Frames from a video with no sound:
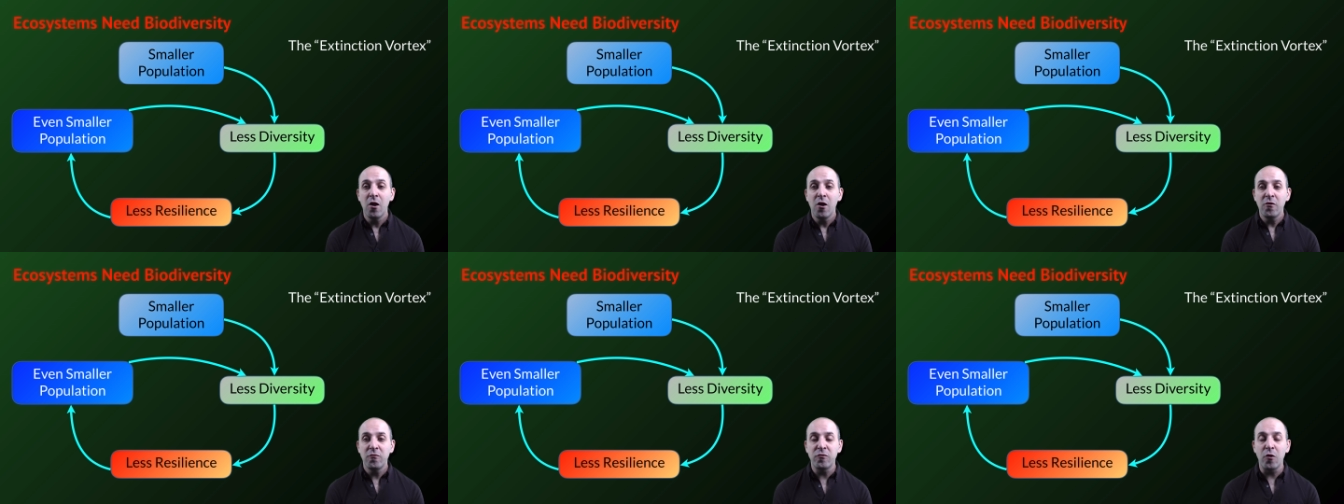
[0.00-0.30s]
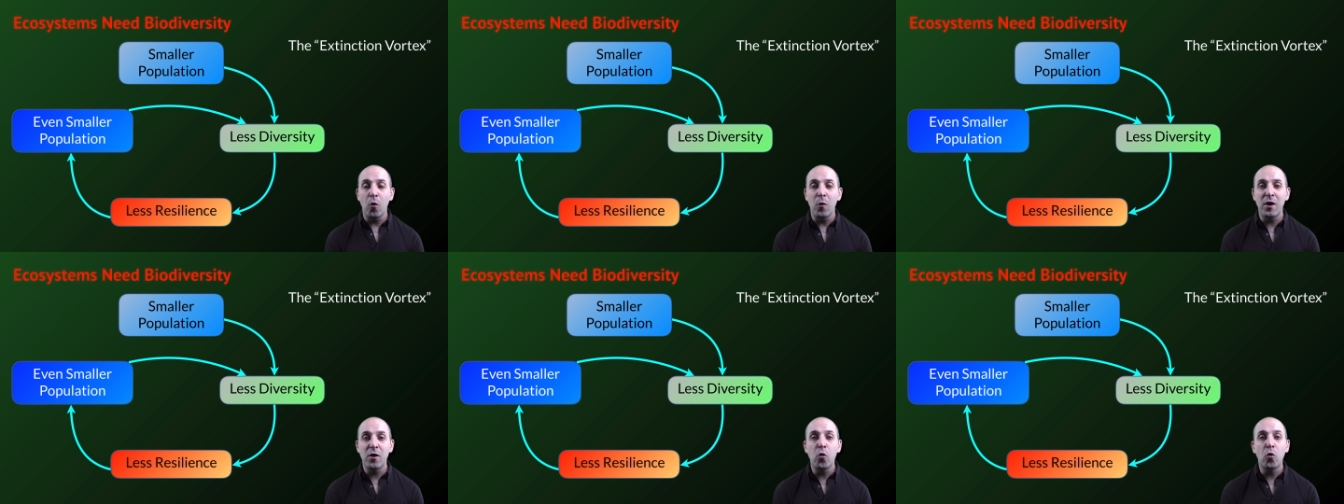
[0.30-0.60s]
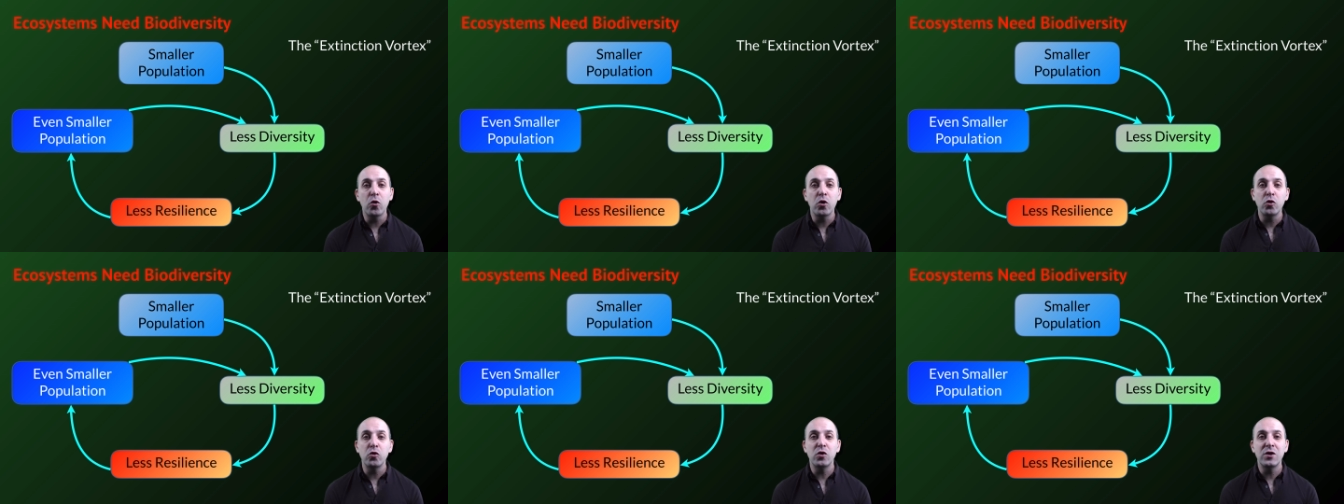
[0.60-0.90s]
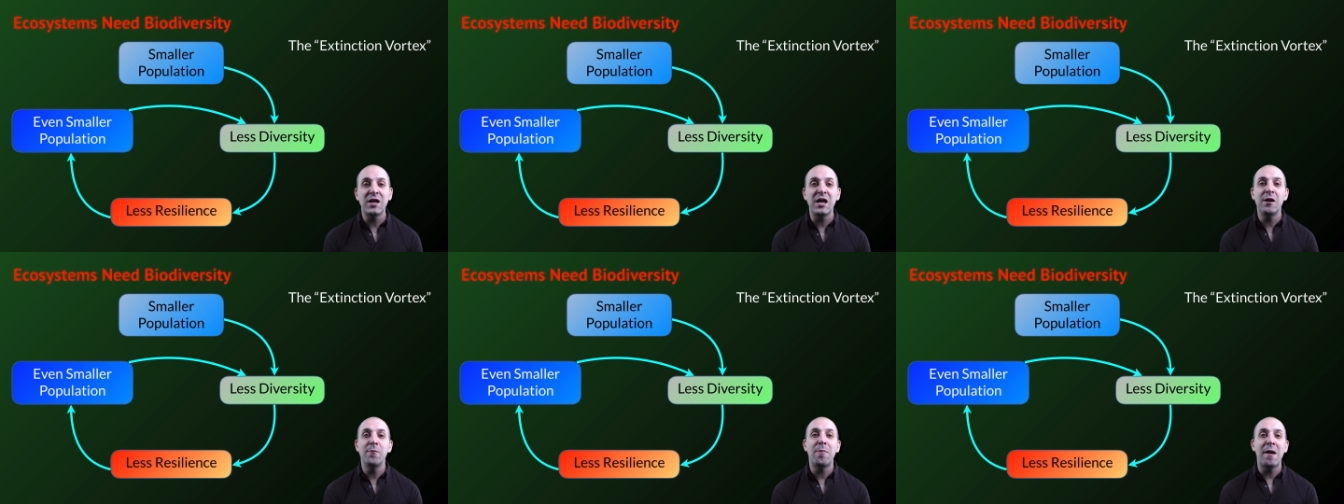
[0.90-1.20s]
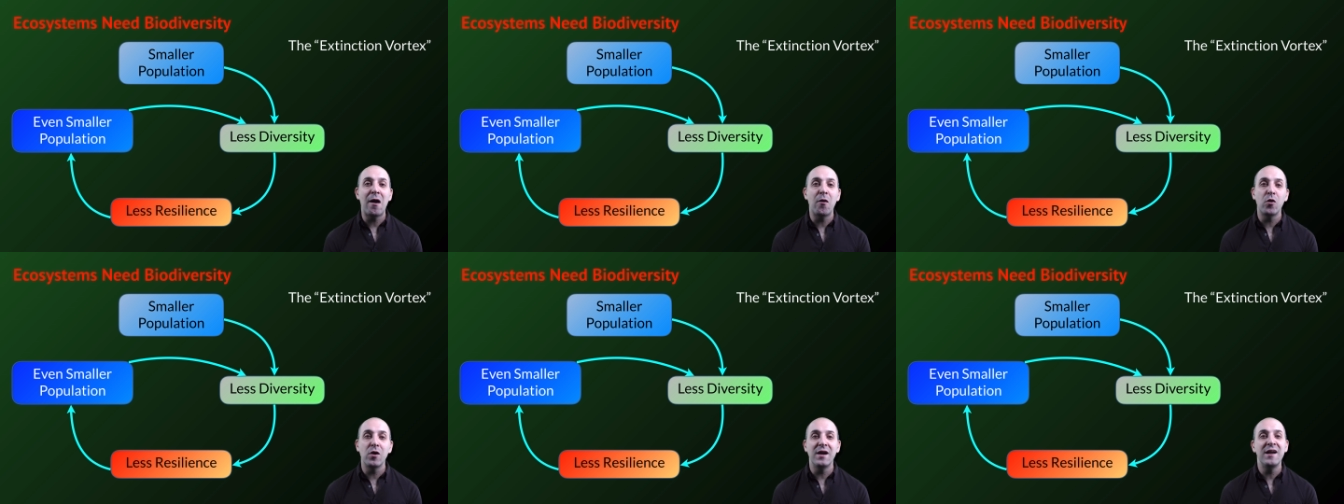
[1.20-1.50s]
So in order to keep
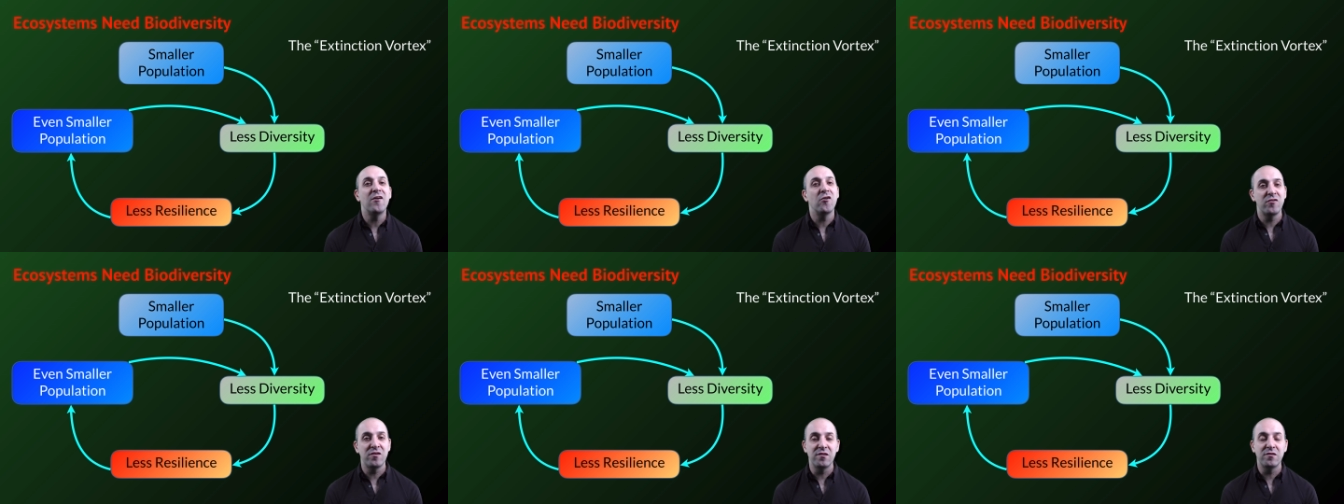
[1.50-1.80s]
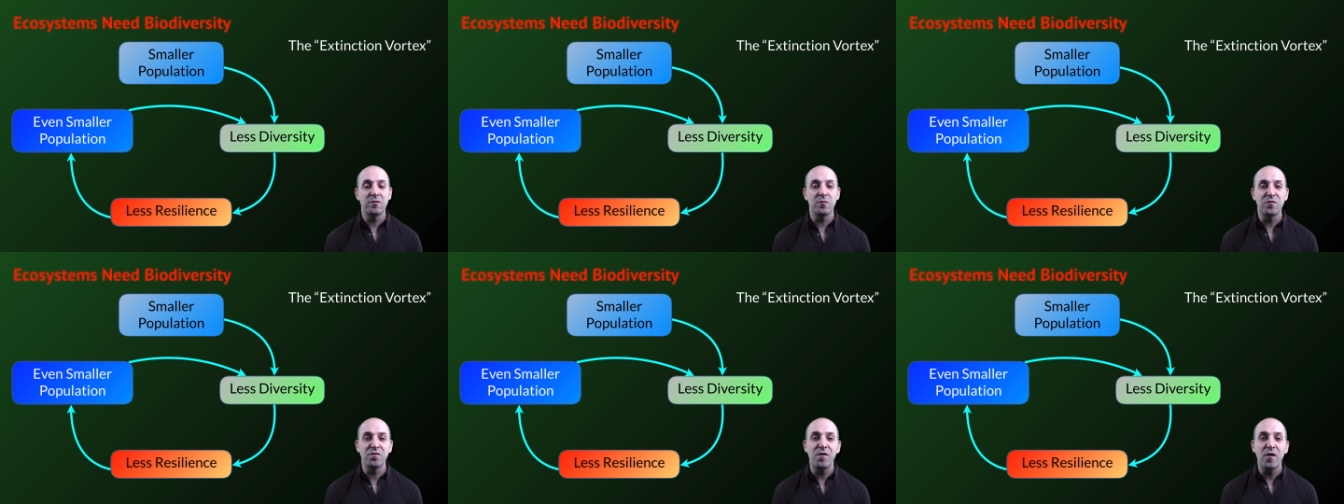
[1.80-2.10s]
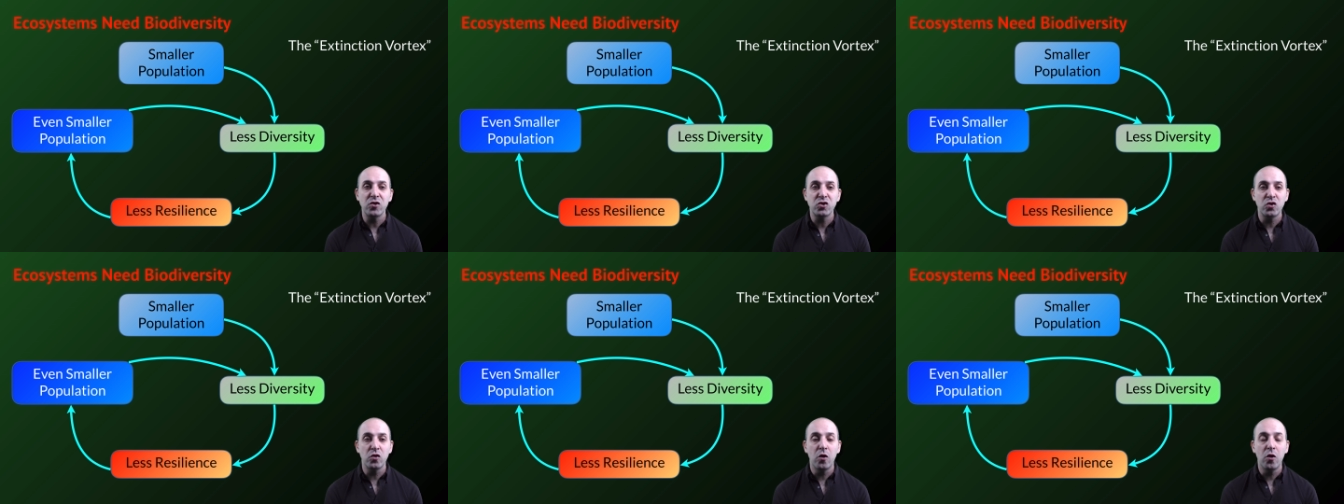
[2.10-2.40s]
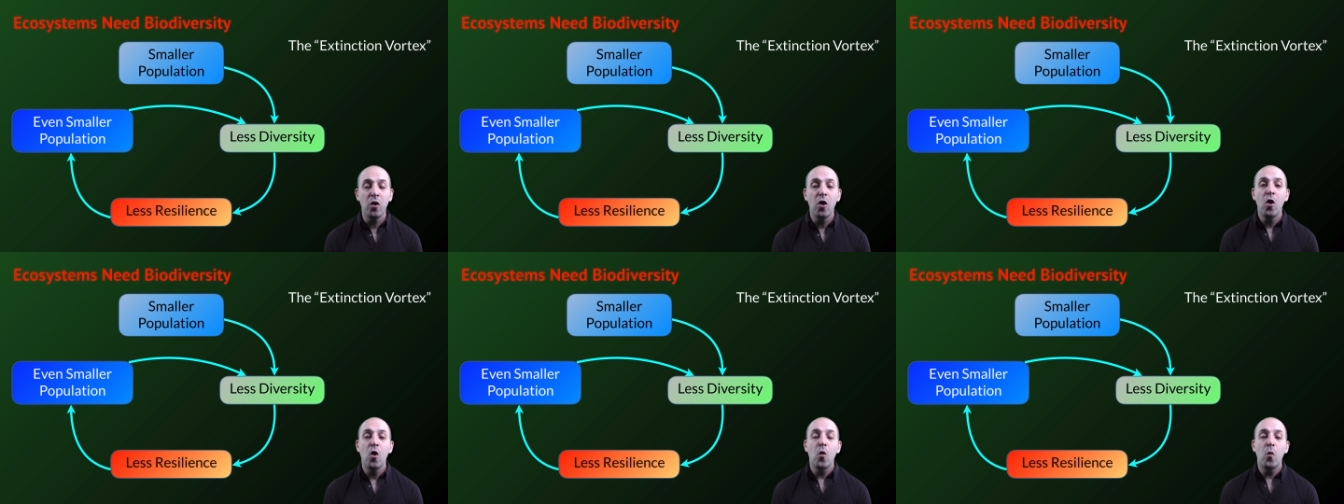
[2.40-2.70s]
our ecosystem functional,